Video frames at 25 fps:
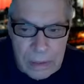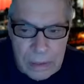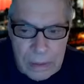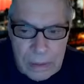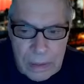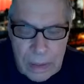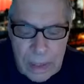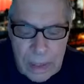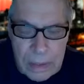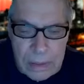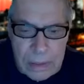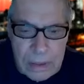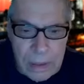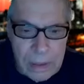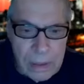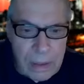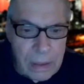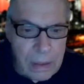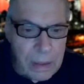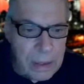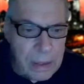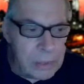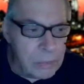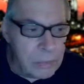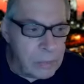like the
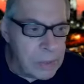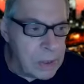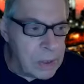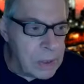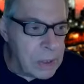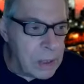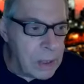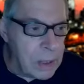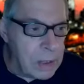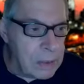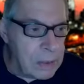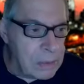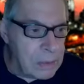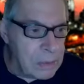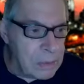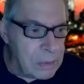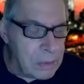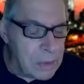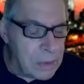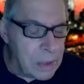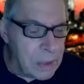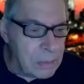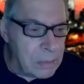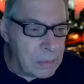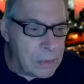kind we got
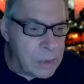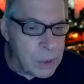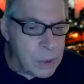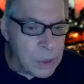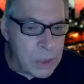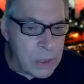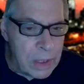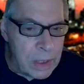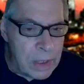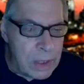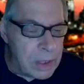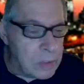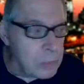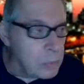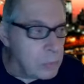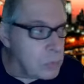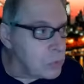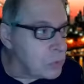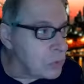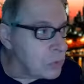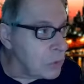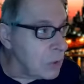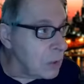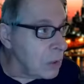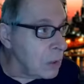with Shahid
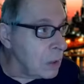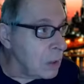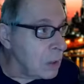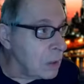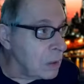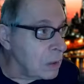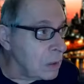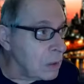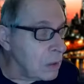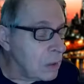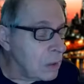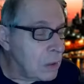Buttar,